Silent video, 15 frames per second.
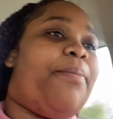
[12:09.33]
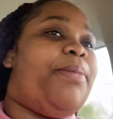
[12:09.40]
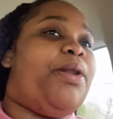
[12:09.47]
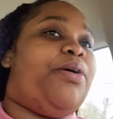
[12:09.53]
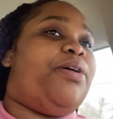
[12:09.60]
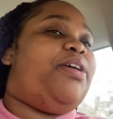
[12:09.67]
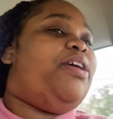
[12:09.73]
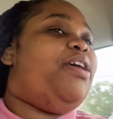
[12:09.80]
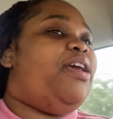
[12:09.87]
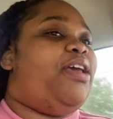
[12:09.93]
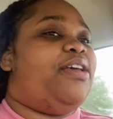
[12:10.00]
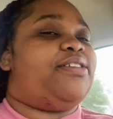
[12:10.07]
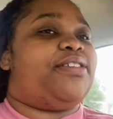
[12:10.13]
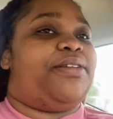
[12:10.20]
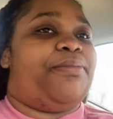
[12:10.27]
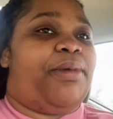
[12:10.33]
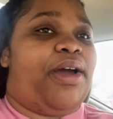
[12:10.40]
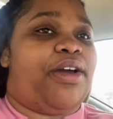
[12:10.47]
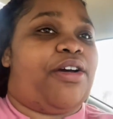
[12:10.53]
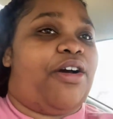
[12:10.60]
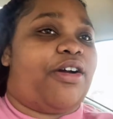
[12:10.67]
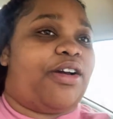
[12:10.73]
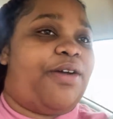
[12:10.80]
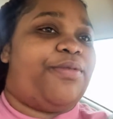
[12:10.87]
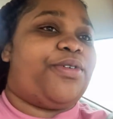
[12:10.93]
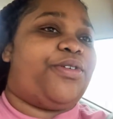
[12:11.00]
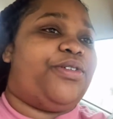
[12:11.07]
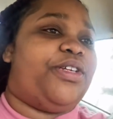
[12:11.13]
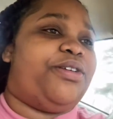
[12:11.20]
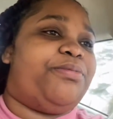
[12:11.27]
But no, he is in my car. I
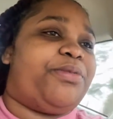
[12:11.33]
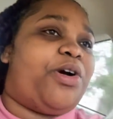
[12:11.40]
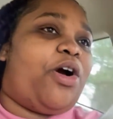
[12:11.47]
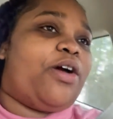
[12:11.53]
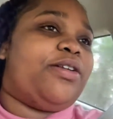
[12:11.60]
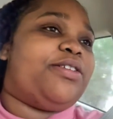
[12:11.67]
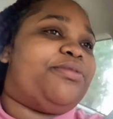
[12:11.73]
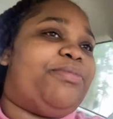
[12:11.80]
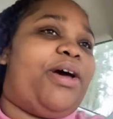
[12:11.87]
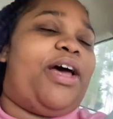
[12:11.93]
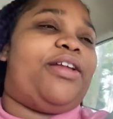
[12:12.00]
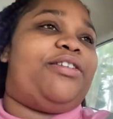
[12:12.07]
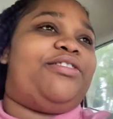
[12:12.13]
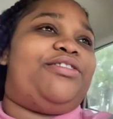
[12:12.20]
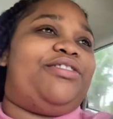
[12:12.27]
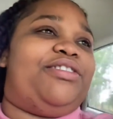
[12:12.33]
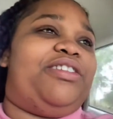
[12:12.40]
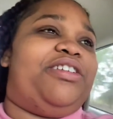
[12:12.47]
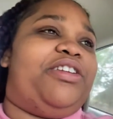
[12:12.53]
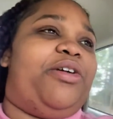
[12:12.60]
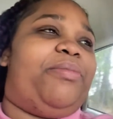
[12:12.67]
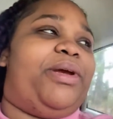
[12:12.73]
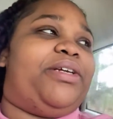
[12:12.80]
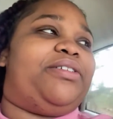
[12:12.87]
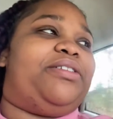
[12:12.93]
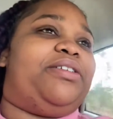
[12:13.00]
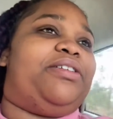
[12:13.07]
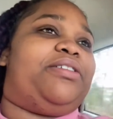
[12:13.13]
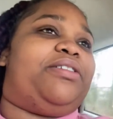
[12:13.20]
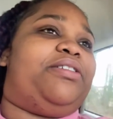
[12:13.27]
wouldn't go leave him carless, but it don't make
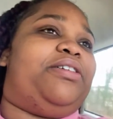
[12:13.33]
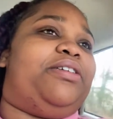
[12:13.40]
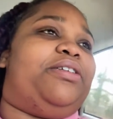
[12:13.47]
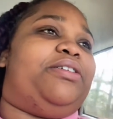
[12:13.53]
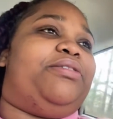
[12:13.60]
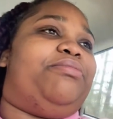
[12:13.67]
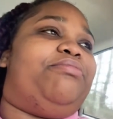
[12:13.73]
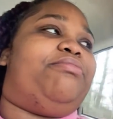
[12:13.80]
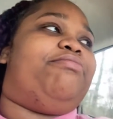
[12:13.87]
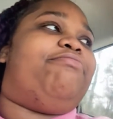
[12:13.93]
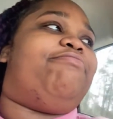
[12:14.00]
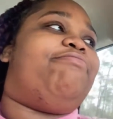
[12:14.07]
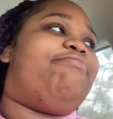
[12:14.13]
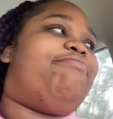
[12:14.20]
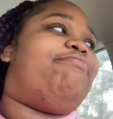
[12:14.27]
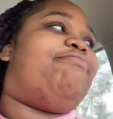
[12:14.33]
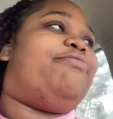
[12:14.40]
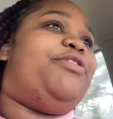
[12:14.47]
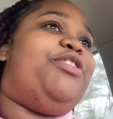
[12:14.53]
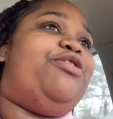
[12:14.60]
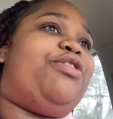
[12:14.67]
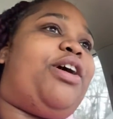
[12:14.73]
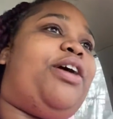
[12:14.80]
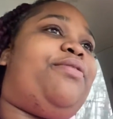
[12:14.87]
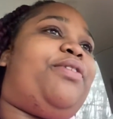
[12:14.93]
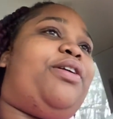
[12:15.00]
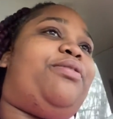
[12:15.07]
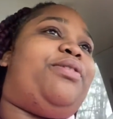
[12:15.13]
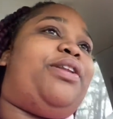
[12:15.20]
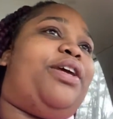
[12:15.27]
sense to drive
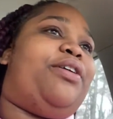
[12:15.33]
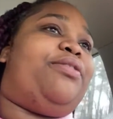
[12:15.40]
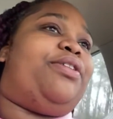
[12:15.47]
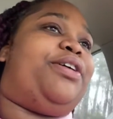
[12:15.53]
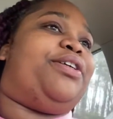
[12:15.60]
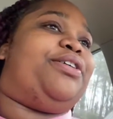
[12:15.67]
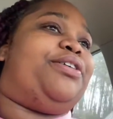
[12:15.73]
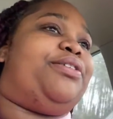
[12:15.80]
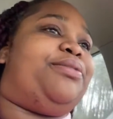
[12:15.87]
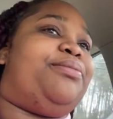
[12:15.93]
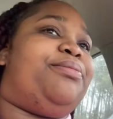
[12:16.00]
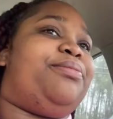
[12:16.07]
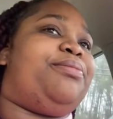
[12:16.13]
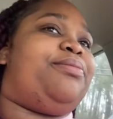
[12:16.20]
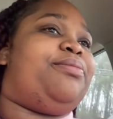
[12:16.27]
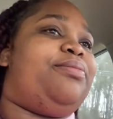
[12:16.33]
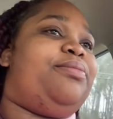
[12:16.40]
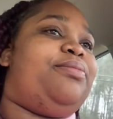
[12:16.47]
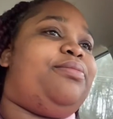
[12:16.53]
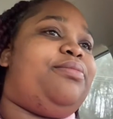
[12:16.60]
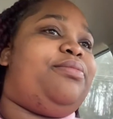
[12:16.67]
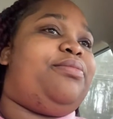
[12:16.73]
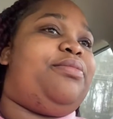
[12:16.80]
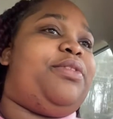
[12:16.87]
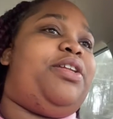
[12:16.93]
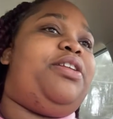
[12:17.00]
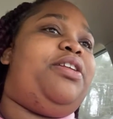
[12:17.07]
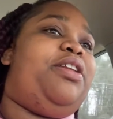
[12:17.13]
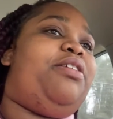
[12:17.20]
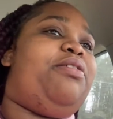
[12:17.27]
all the way down there.
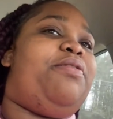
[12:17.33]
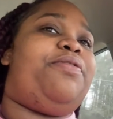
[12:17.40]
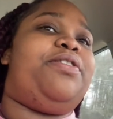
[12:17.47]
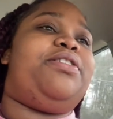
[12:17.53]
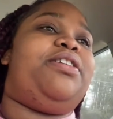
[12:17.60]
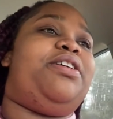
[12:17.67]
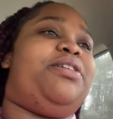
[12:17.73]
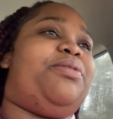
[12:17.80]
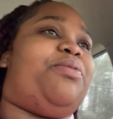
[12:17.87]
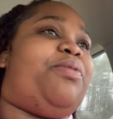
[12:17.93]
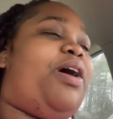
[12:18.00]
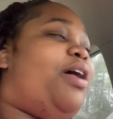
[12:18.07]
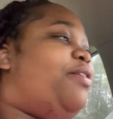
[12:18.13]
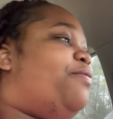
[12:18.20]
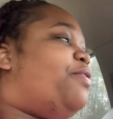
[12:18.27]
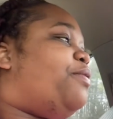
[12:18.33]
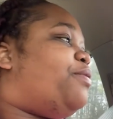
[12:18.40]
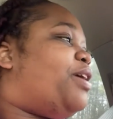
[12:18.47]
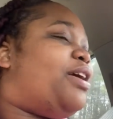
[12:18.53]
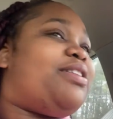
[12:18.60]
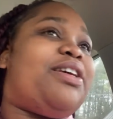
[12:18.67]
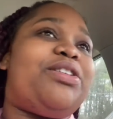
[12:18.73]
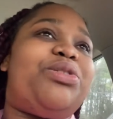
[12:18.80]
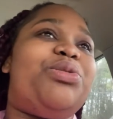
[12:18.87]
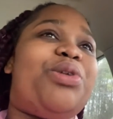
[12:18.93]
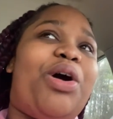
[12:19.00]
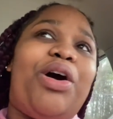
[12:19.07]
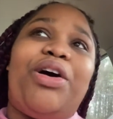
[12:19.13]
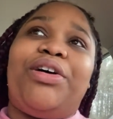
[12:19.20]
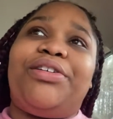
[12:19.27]
And then now I'm finna tell him, why the fuck we gotta take two
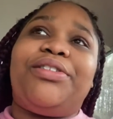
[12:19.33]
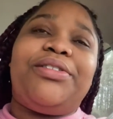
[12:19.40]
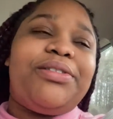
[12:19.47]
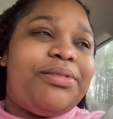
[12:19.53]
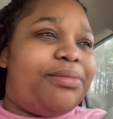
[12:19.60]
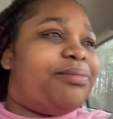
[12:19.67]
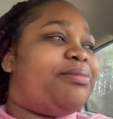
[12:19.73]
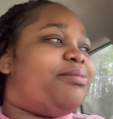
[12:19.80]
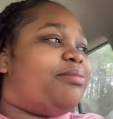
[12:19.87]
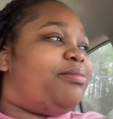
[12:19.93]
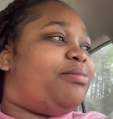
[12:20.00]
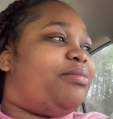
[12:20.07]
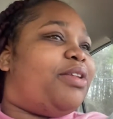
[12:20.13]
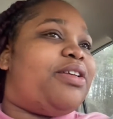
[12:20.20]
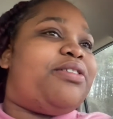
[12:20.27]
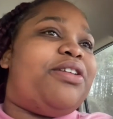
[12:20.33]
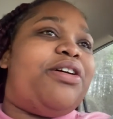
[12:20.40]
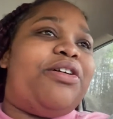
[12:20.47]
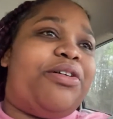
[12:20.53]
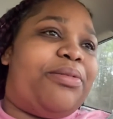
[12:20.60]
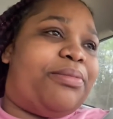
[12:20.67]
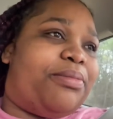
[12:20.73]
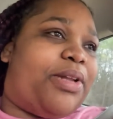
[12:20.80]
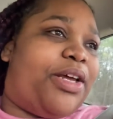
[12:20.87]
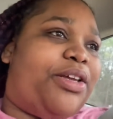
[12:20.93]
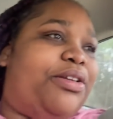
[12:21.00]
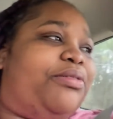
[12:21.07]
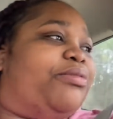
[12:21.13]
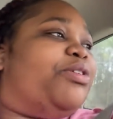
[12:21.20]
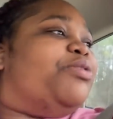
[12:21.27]
cars? That's dumb.
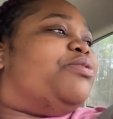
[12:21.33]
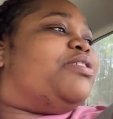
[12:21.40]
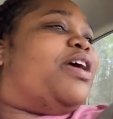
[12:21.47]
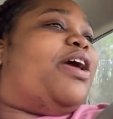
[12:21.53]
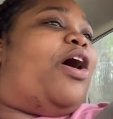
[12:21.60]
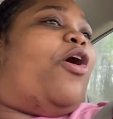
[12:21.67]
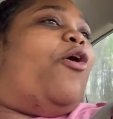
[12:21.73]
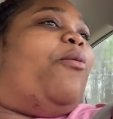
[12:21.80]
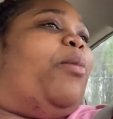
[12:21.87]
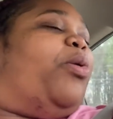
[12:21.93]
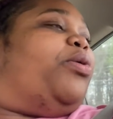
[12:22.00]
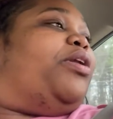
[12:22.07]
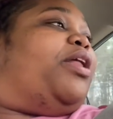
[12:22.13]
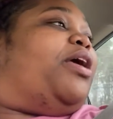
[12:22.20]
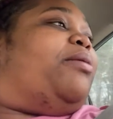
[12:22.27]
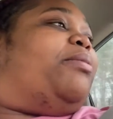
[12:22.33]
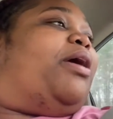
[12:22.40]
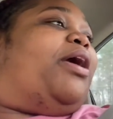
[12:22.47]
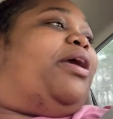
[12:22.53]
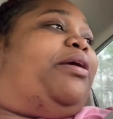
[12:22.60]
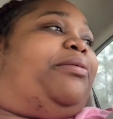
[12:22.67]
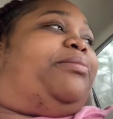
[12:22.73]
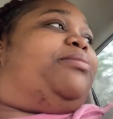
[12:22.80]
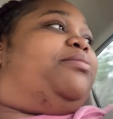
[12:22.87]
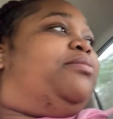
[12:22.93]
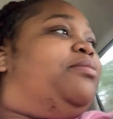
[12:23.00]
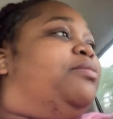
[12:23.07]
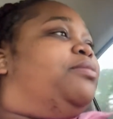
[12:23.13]
Like, you was at home on the damn game.